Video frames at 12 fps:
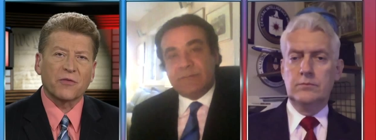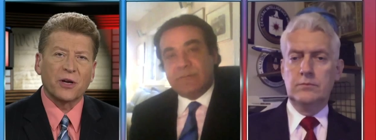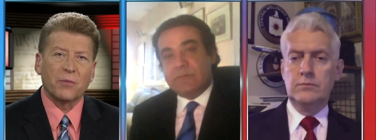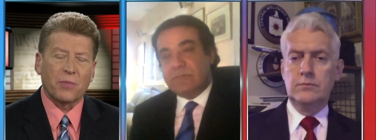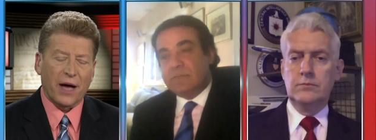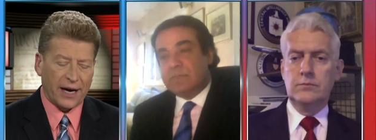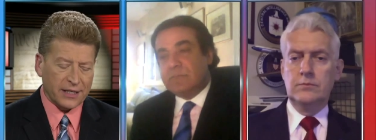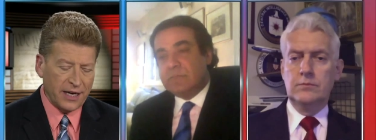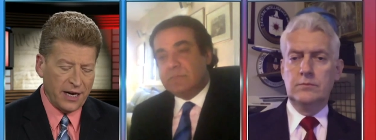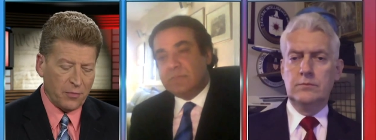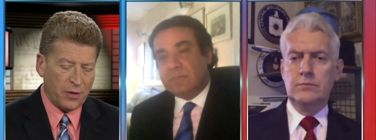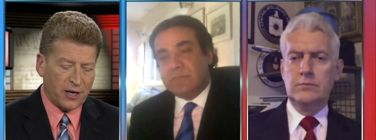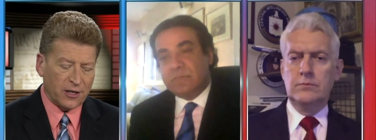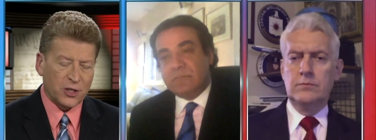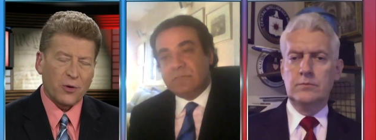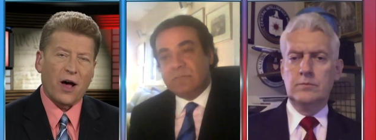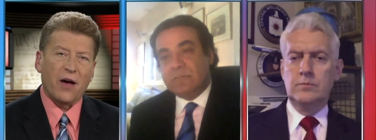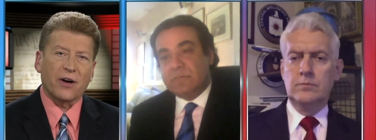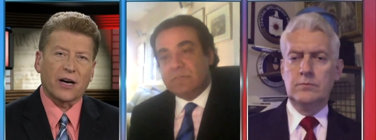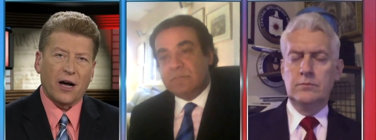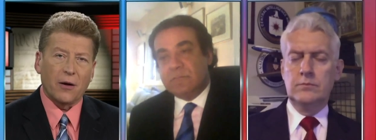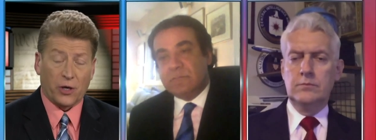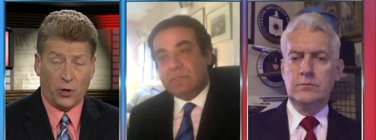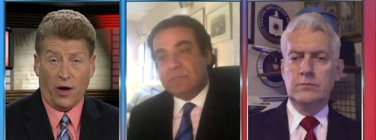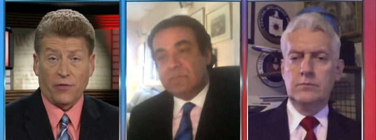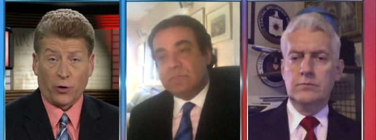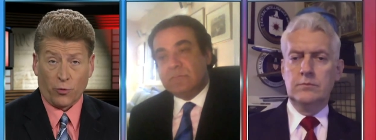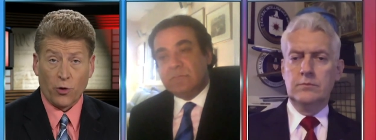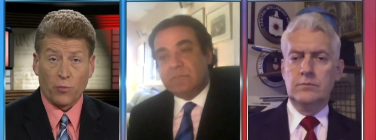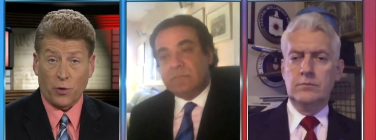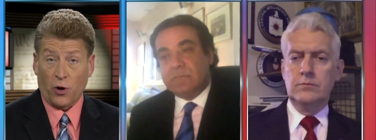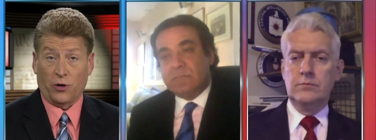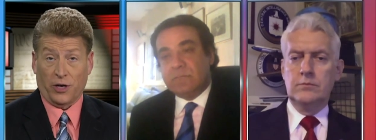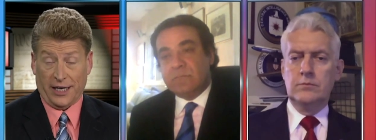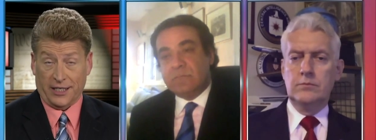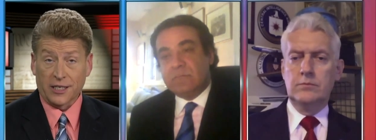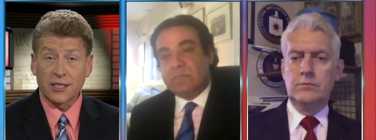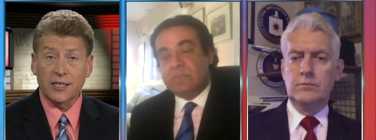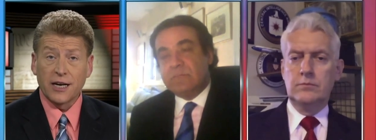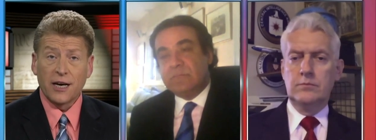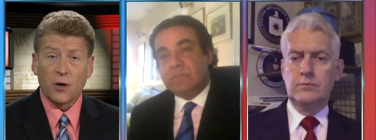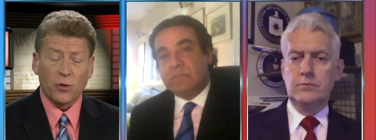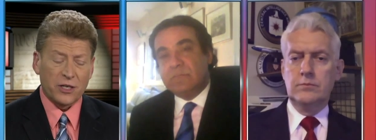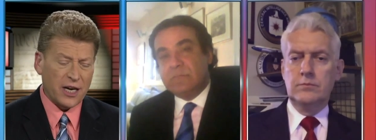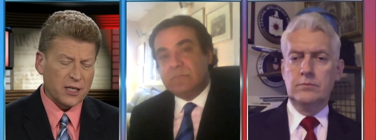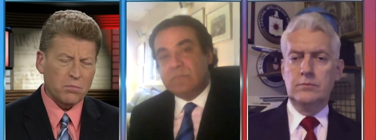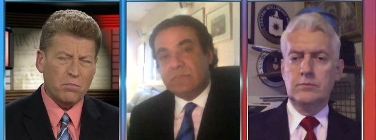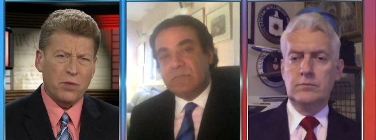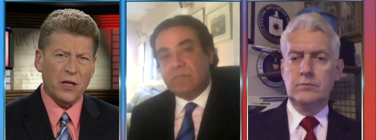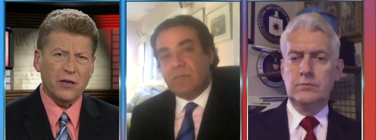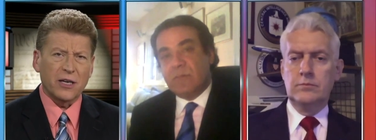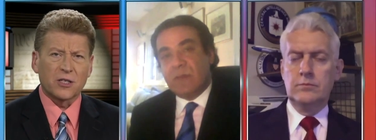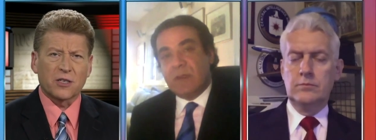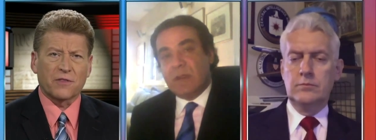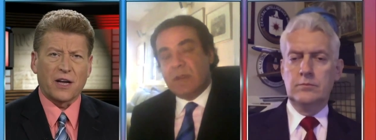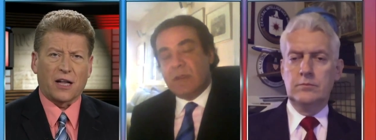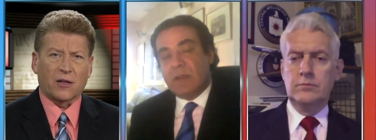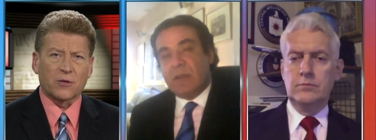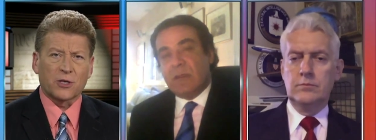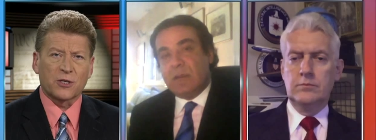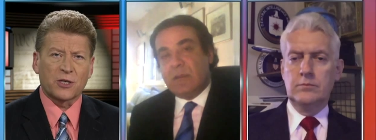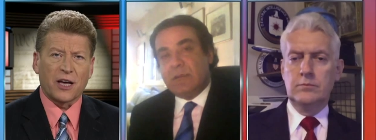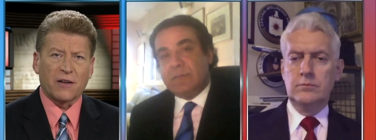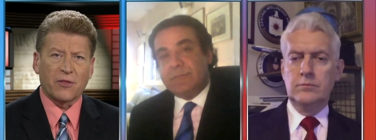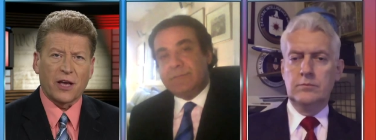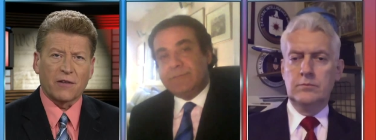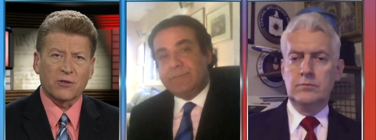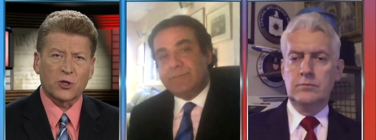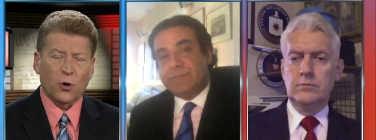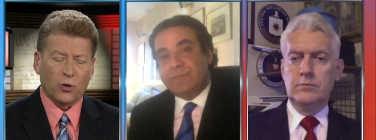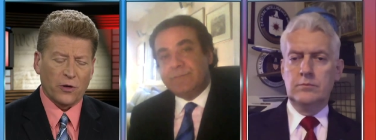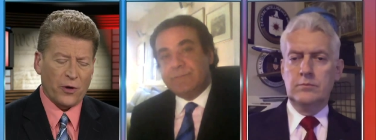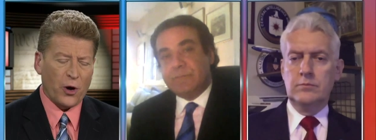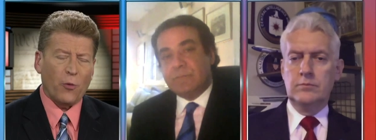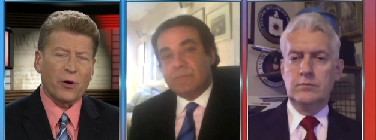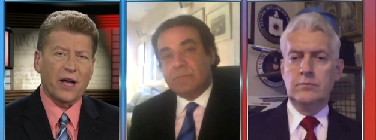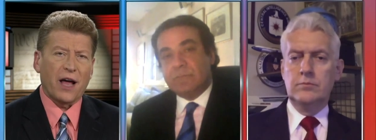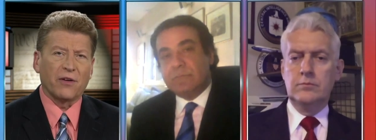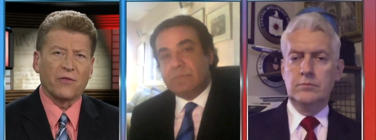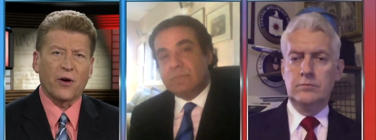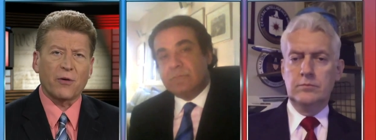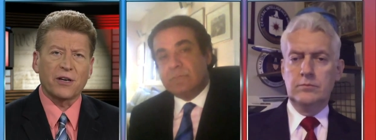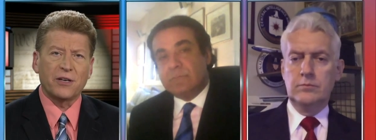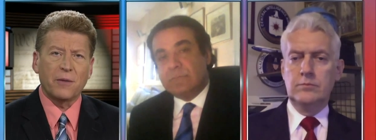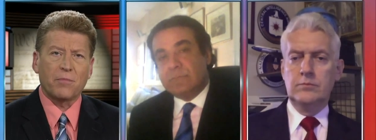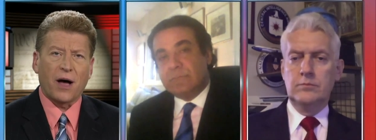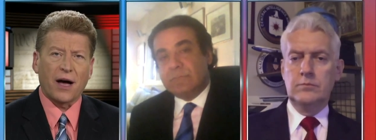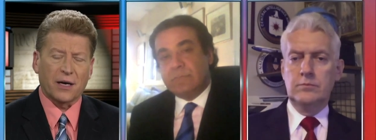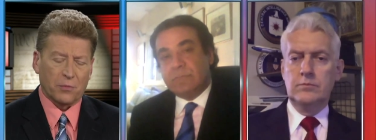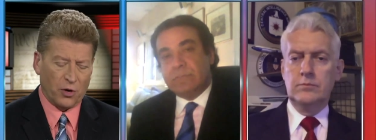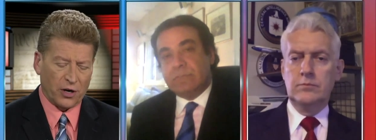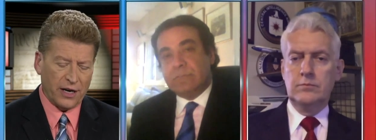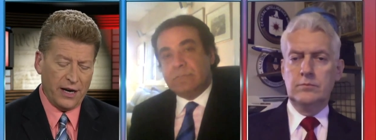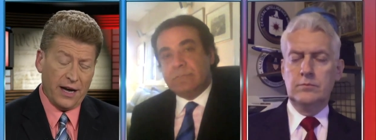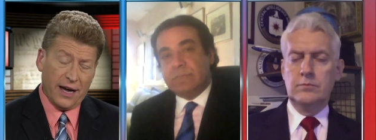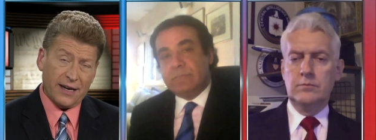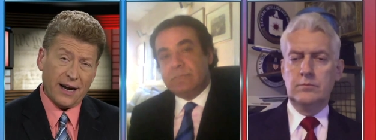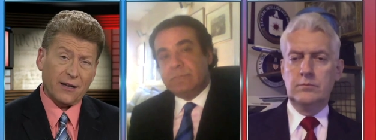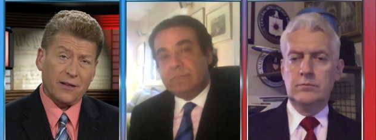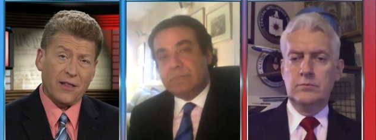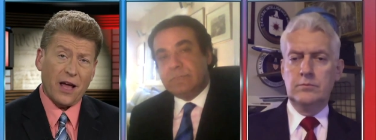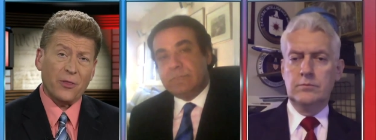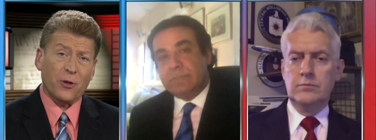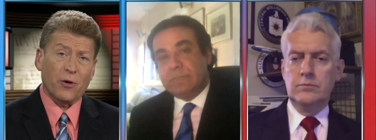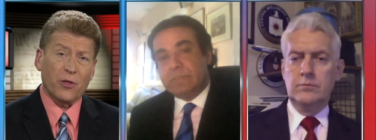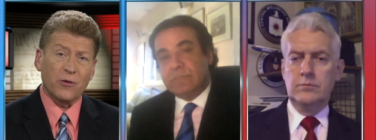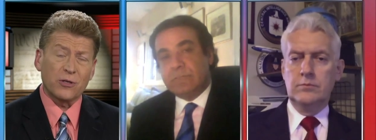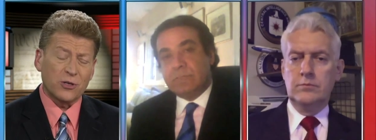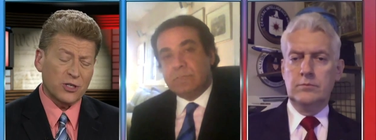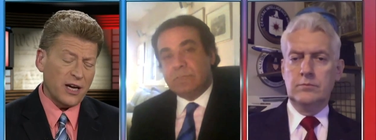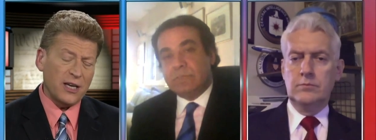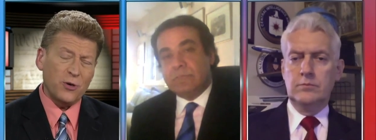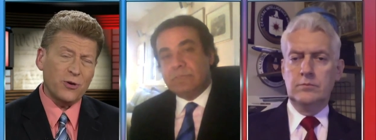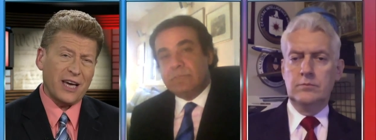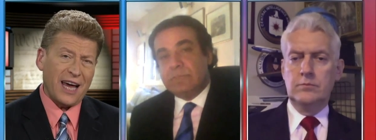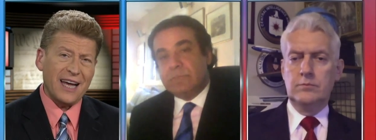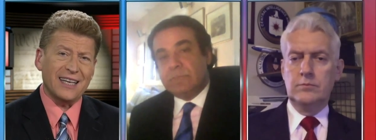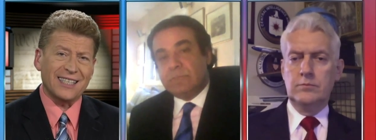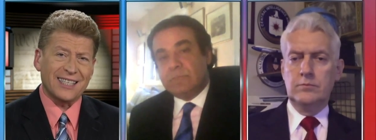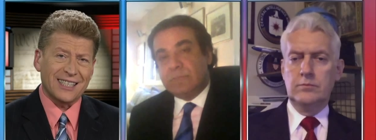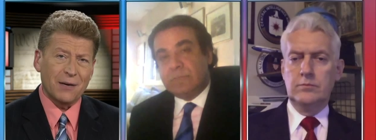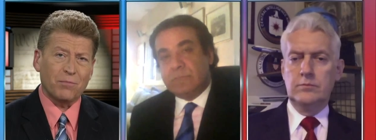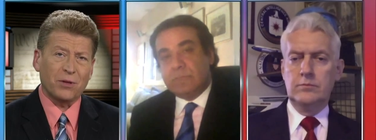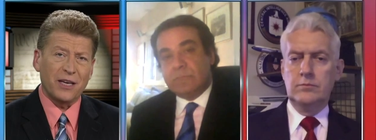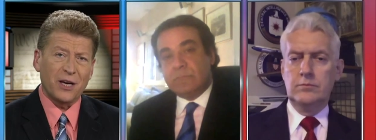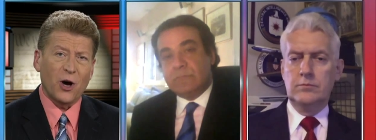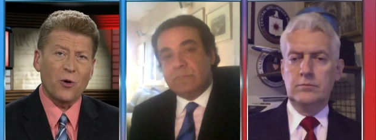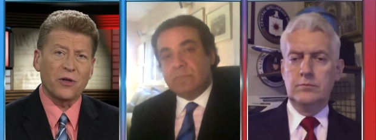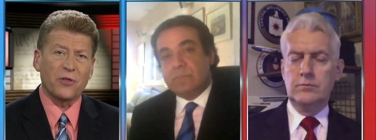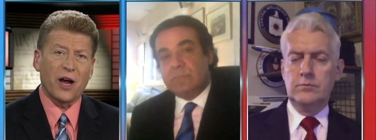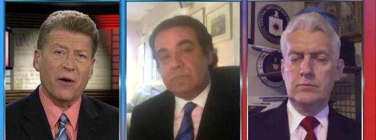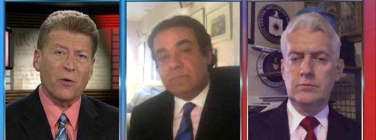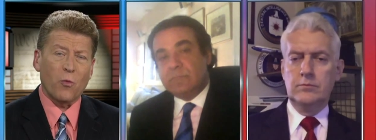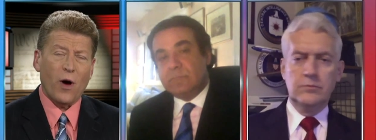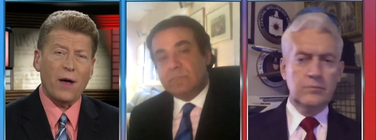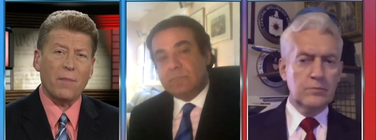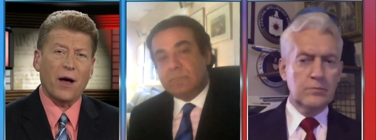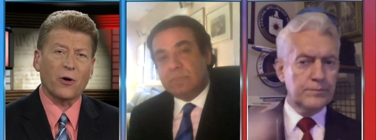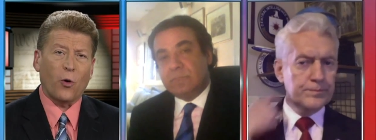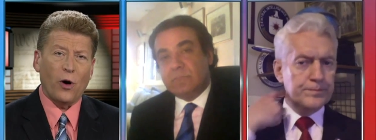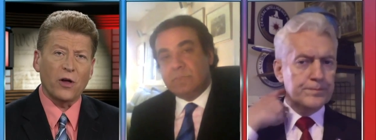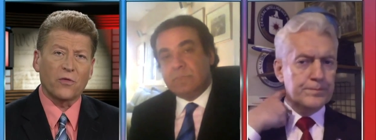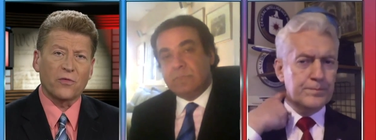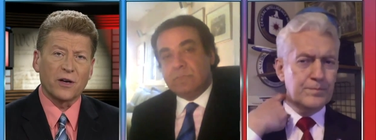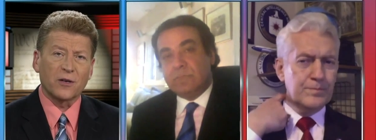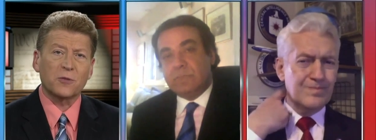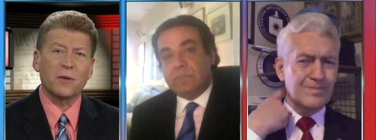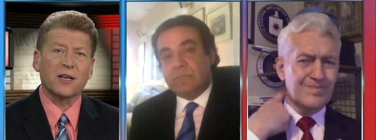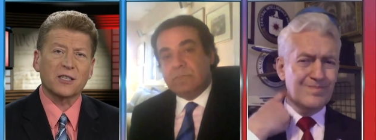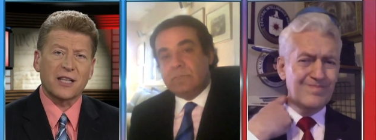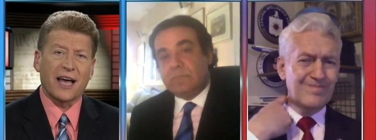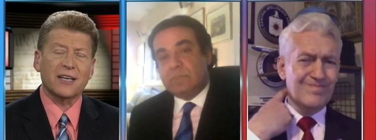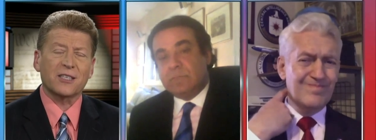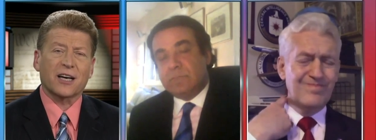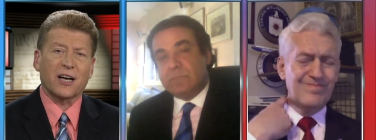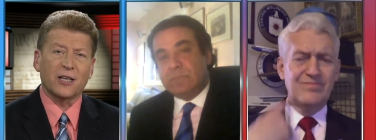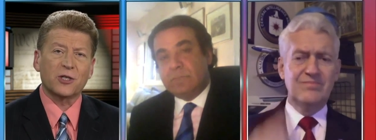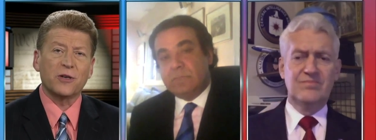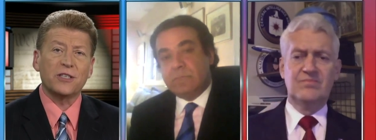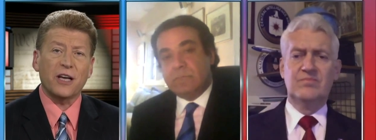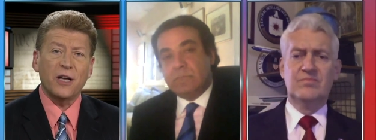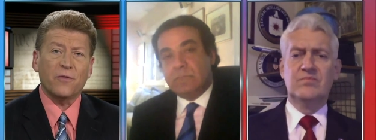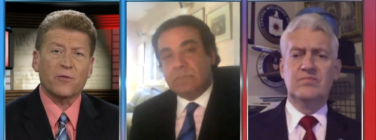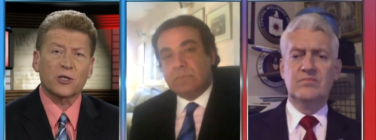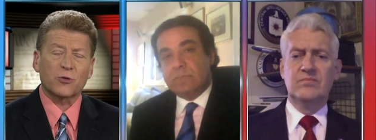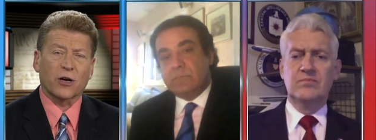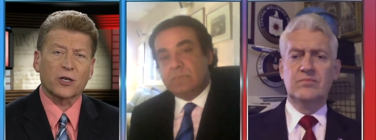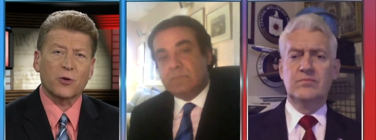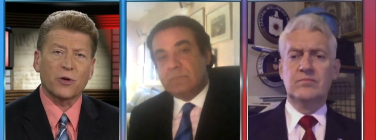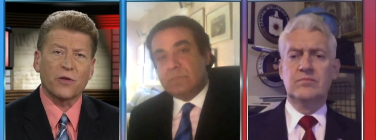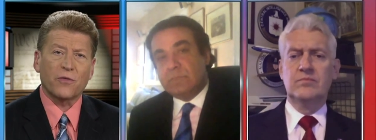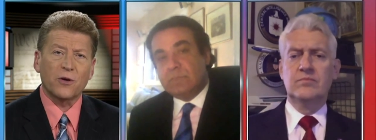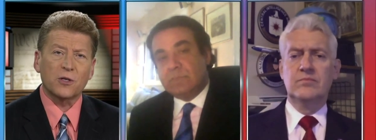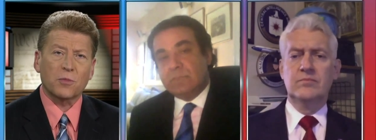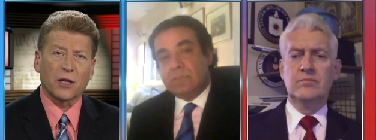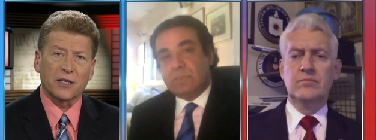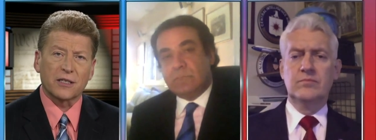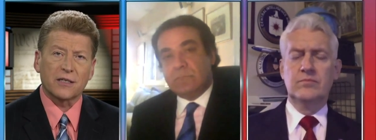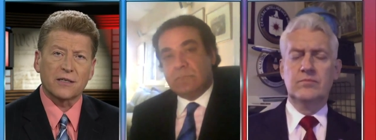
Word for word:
Speaker 1: an impact because you have a you have a group called ISIS which has billions of dollars that they they have stolen. They already have a very deep pocketbook, and not only that, there are those who say you can't simply go in there and wipe out oil fields because that is a country's infrastructure in the first place.